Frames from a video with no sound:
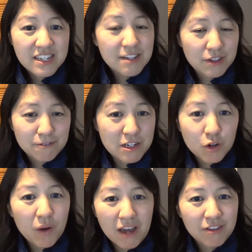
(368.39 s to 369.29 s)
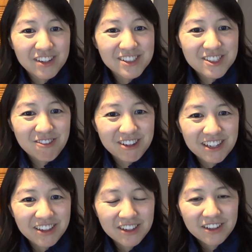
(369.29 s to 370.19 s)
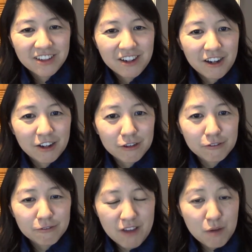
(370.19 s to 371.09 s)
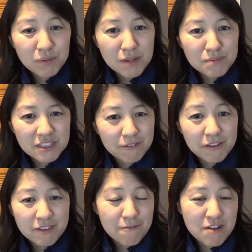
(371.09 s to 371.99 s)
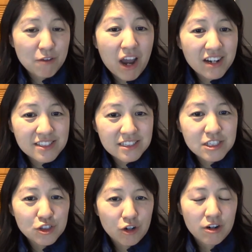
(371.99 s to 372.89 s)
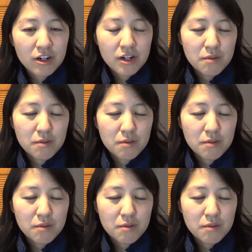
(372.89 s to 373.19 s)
even if they don't have a history of epilepsy, if they've never had a seizure?